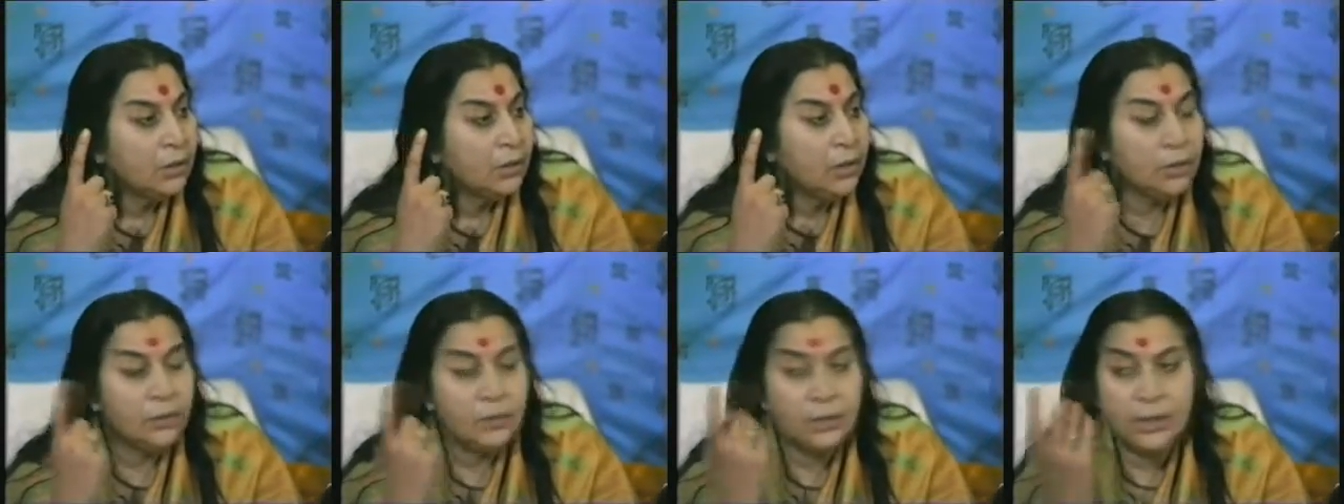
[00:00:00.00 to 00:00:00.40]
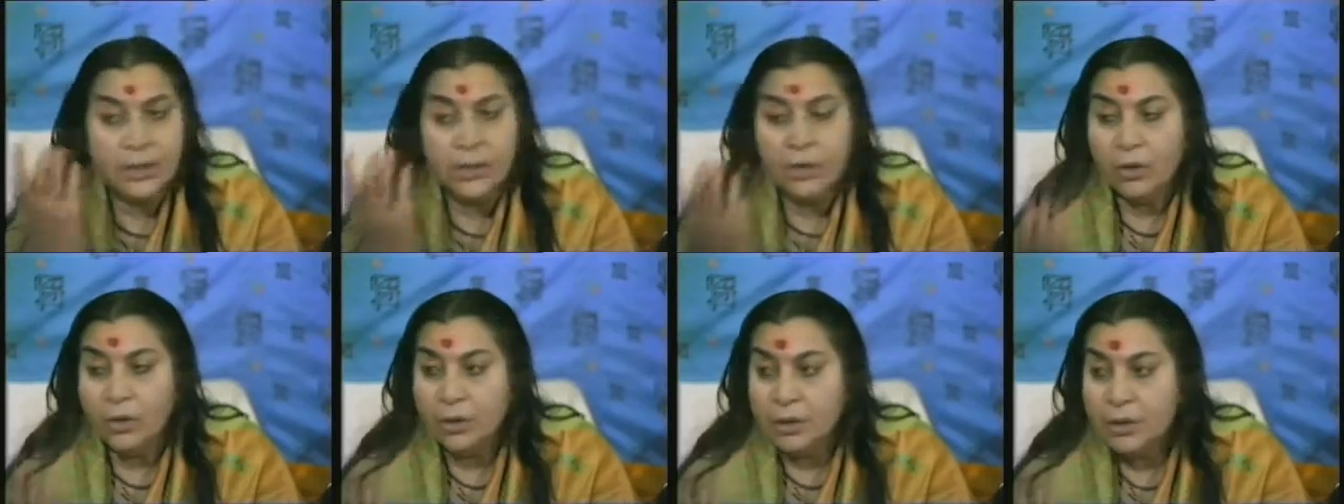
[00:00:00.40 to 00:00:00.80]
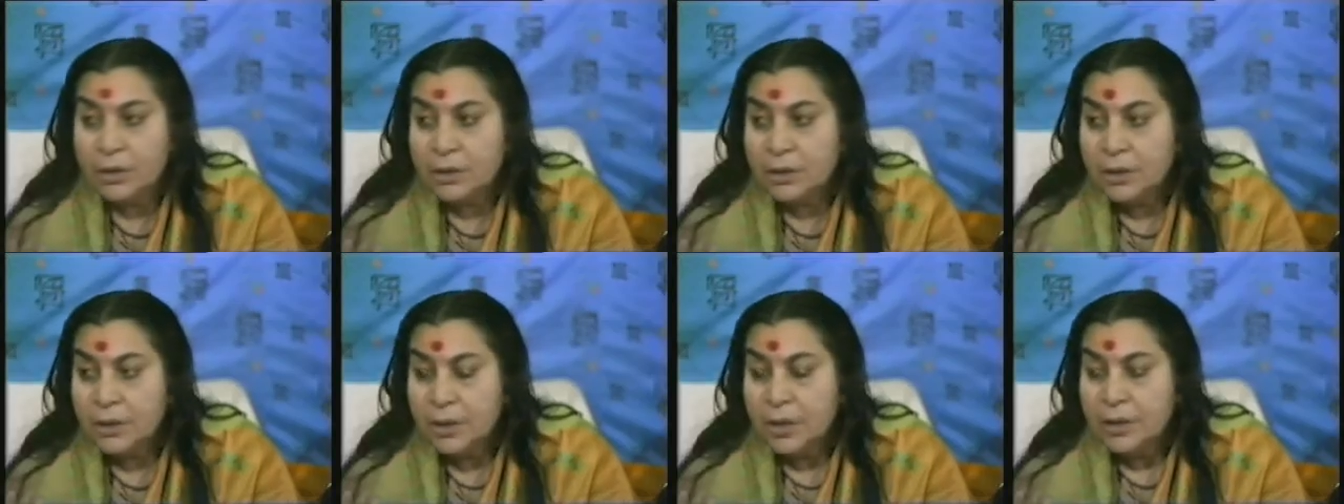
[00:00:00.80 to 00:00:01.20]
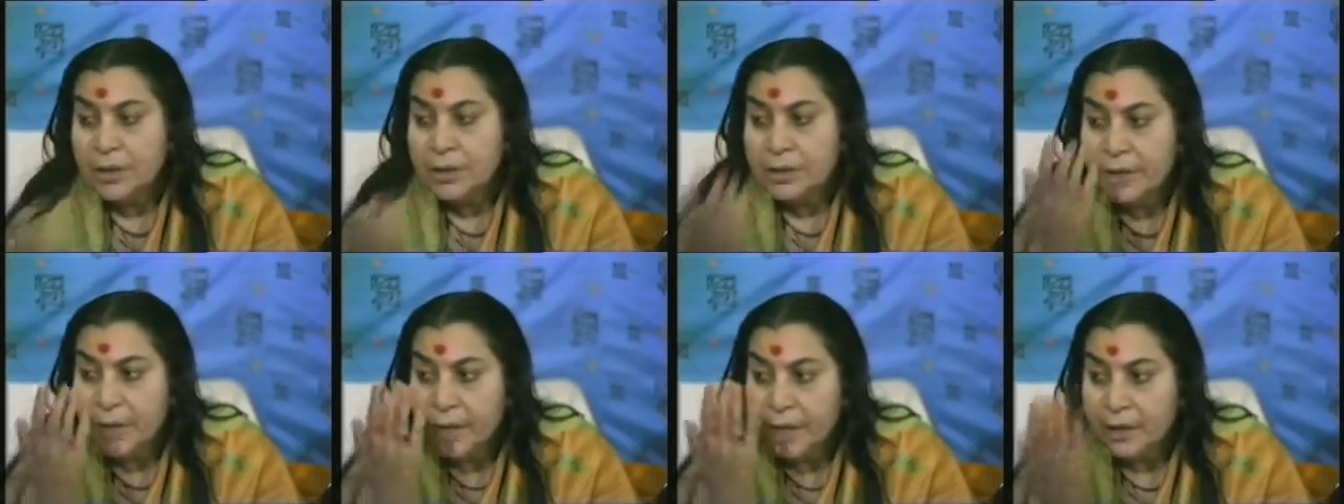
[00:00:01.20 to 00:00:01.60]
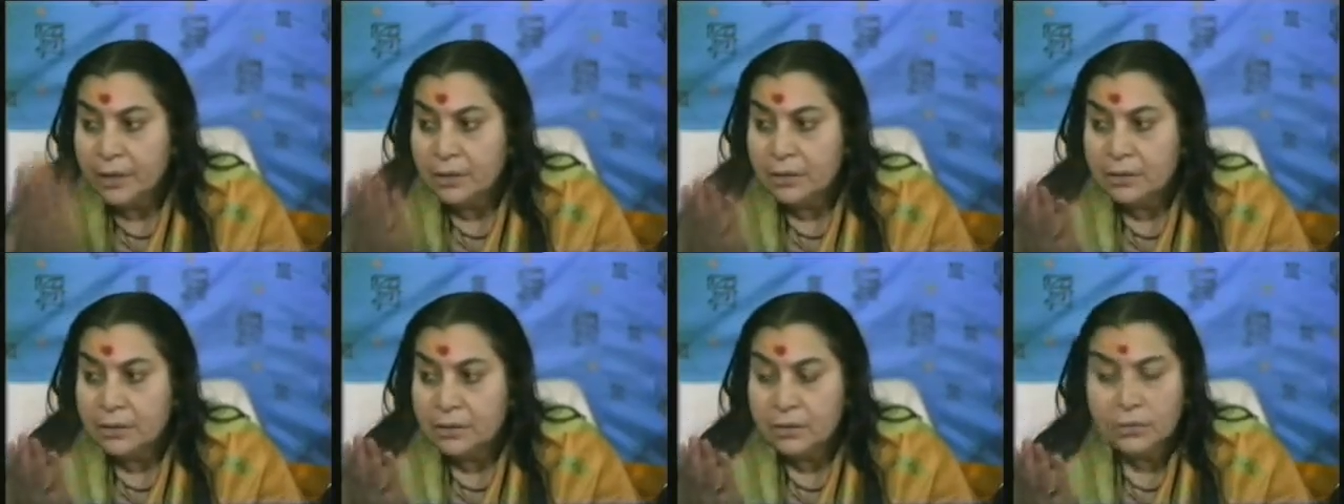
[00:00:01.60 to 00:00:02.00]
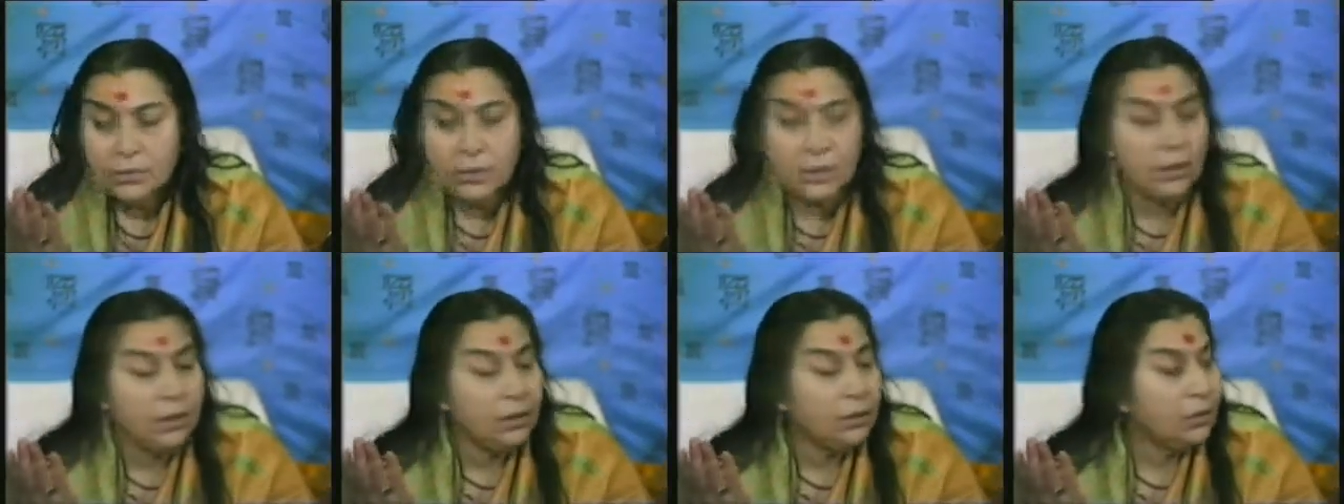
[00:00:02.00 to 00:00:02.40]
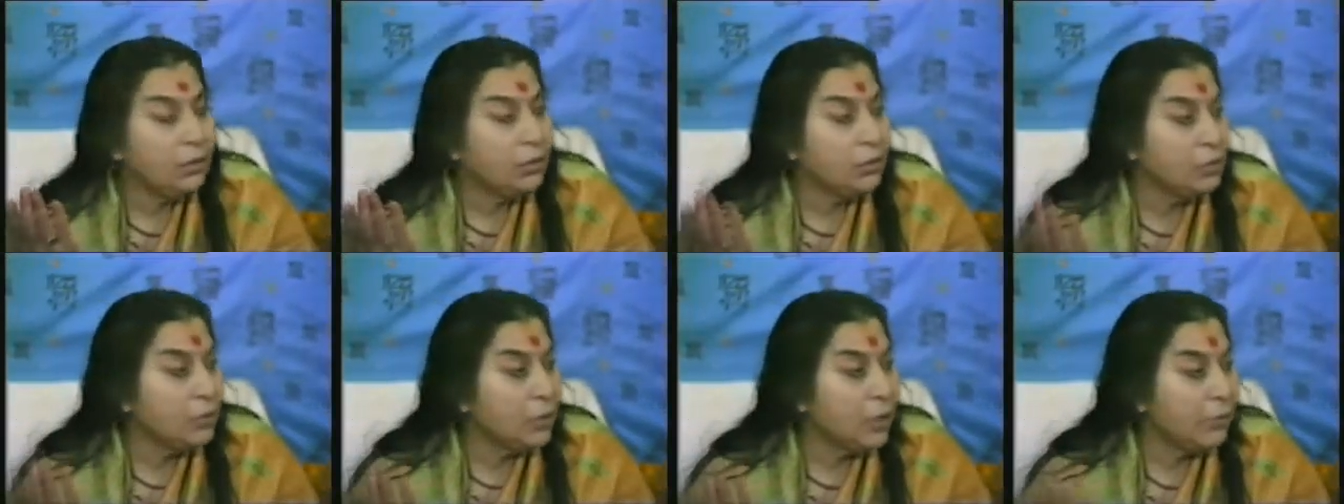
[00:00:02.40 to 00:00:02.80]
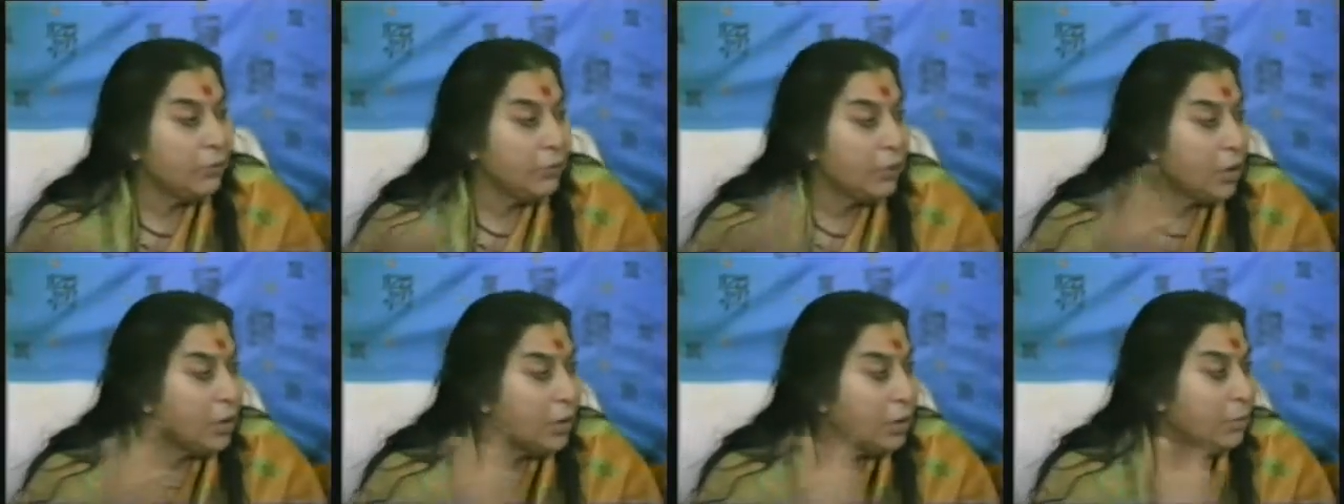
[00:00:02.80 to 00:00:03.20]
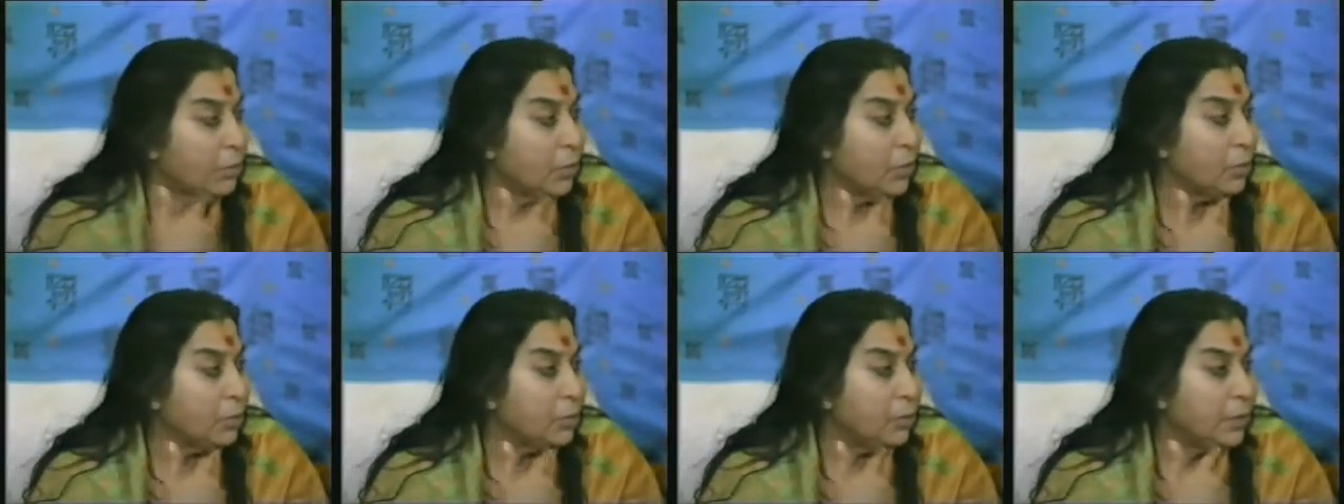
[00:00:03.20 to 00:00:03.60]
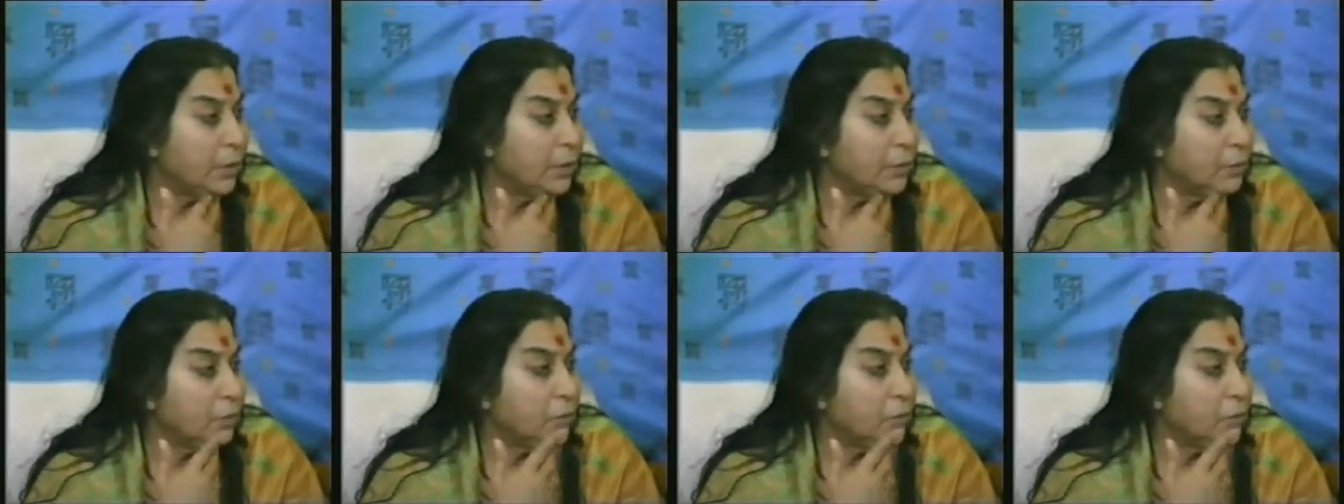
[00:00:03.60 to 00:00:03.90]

You have seen all these saints, you see, those who have talked about me.